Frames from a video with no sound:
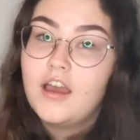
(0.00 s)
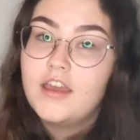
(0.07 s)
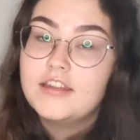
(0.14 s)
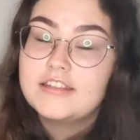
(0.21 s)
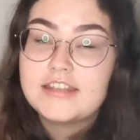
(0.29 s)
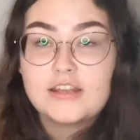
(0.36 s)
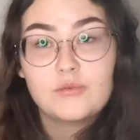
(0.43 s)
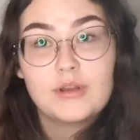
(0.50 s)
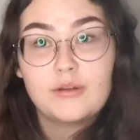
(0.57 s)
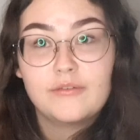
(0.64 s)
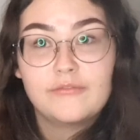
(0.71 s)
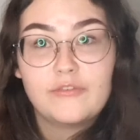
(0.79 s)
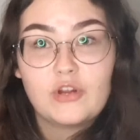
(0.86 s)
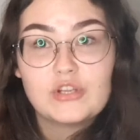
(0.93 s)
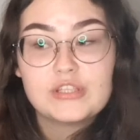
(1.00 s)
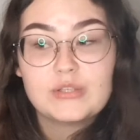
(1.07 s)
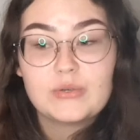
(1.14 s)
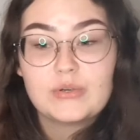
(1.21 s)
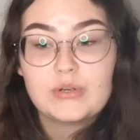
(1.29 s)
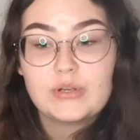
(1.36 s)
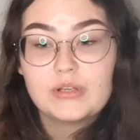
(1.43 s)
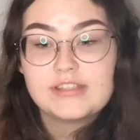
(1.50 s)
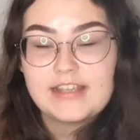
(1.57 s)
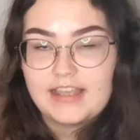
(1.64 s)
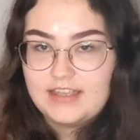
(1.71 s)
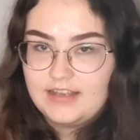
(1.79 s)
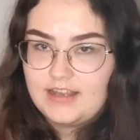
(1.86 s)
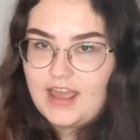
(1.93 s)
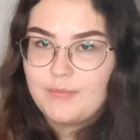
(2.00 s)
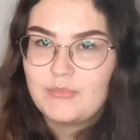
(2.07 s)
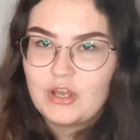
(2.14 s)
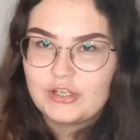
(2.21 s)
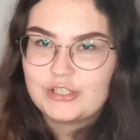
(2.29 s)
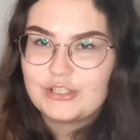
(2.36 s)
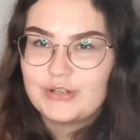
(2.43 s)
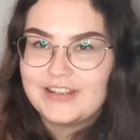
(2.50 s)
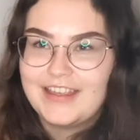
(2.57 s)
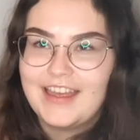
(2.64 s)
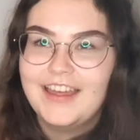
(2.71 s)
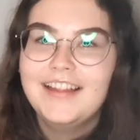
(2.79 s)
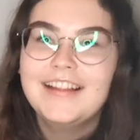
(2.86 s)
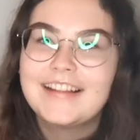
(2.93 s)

January 1st or 2nd. I'm not sure yet.